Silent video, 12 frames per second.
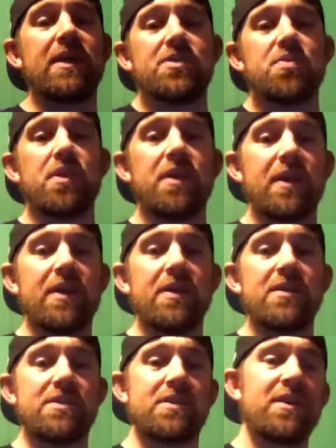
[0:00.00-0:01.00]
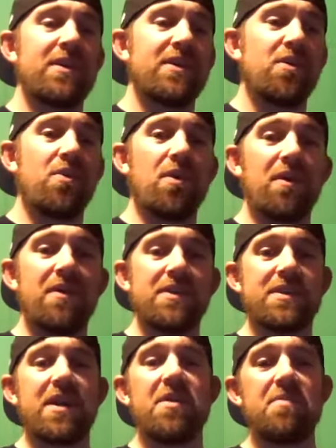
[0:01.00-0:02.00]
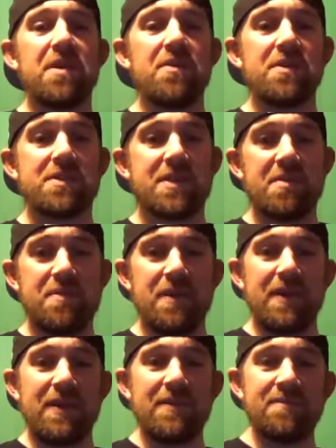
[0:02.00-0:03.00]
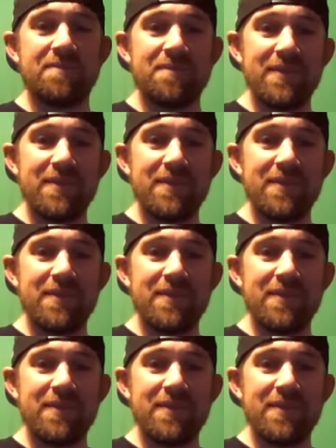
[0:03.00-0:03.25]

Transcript: is what it is, or it's gonna be what it's gonna be.